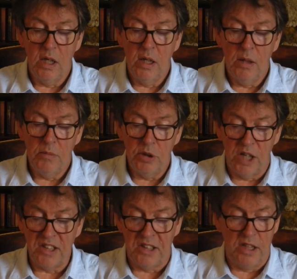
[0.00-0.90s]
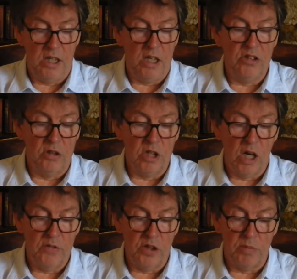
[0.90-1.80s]
put us in here to look
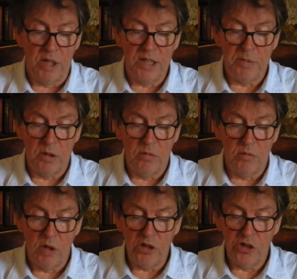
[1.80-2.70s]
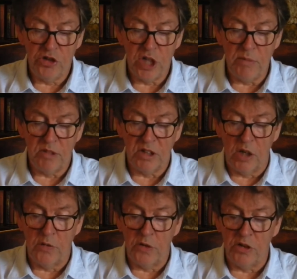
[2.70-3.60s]
after the place, but why should tramps
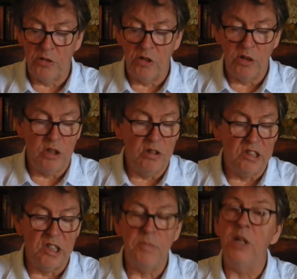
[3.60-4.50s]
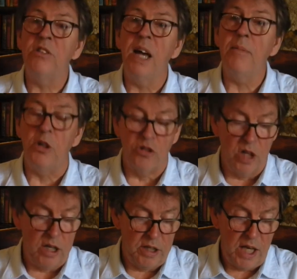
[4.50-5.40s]
go for to do a useless bit of damage
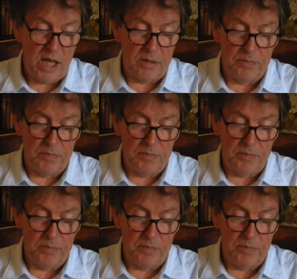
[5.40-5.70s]
like that?